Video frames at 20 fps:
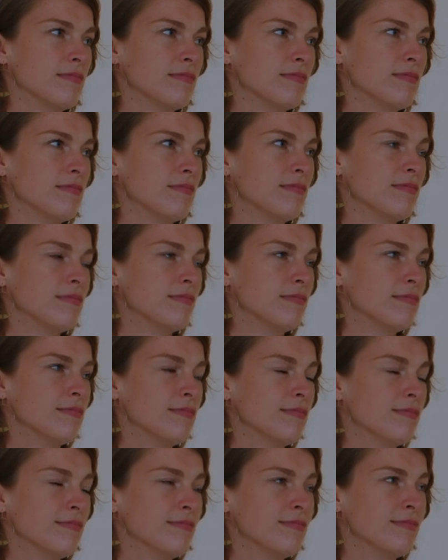
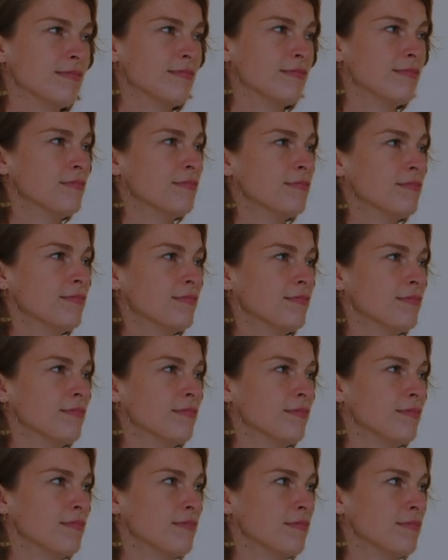
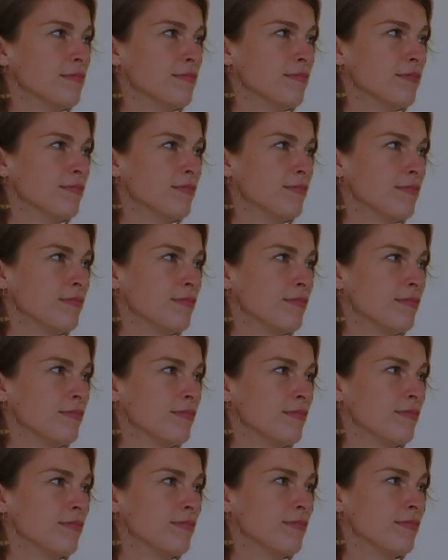
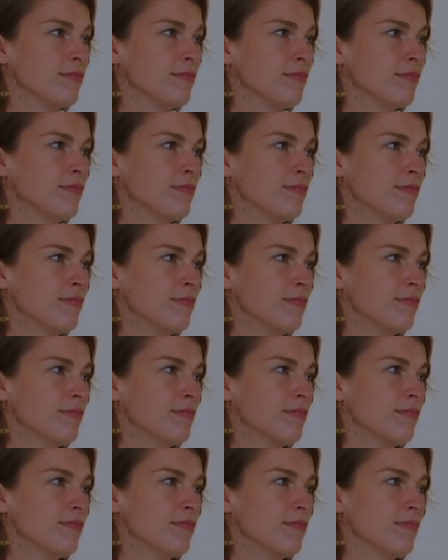
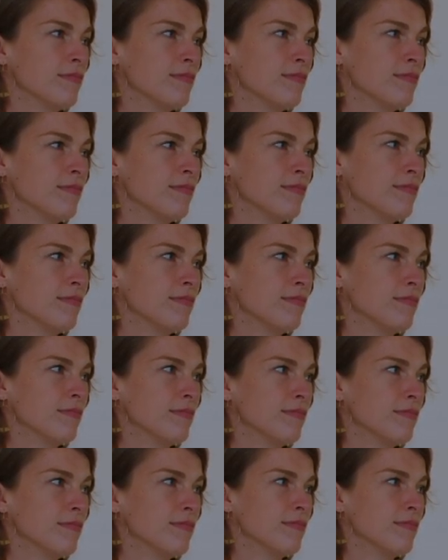[no speech]